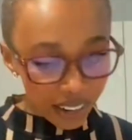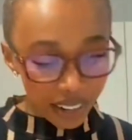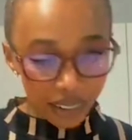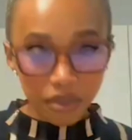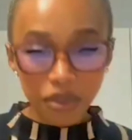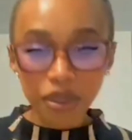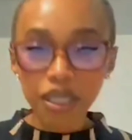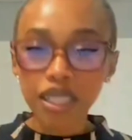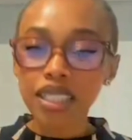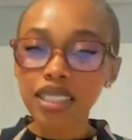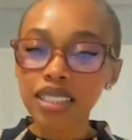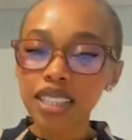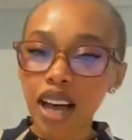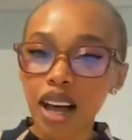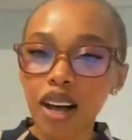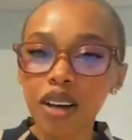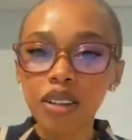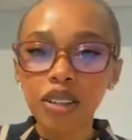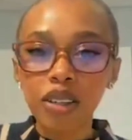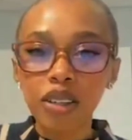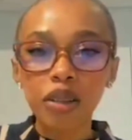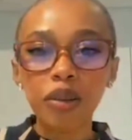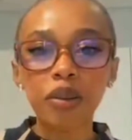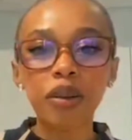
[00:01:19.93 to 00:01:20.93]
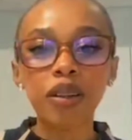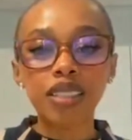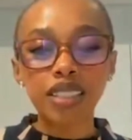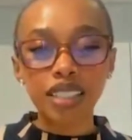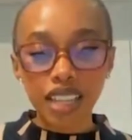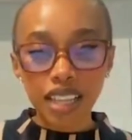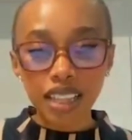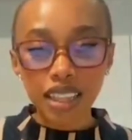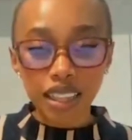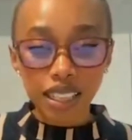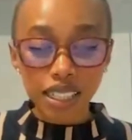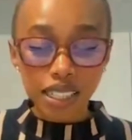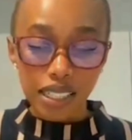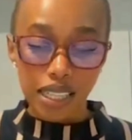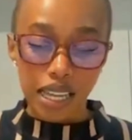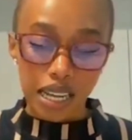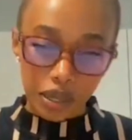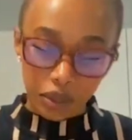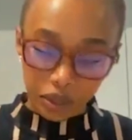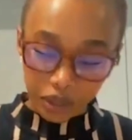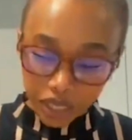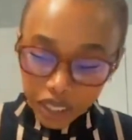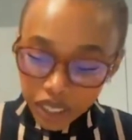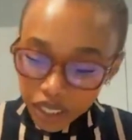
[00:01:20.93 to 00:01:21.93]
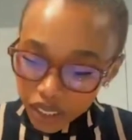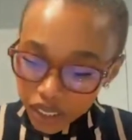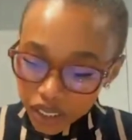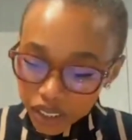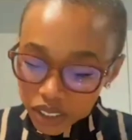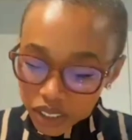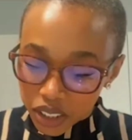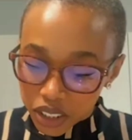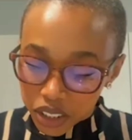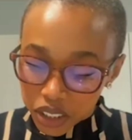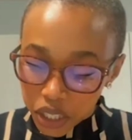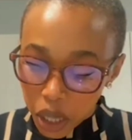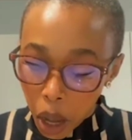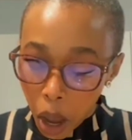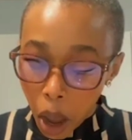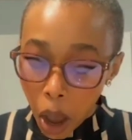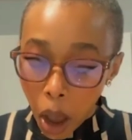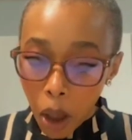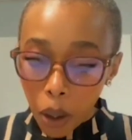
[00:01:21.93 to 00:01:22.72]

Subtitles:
and I'm gonna tell you what's in the sandwich.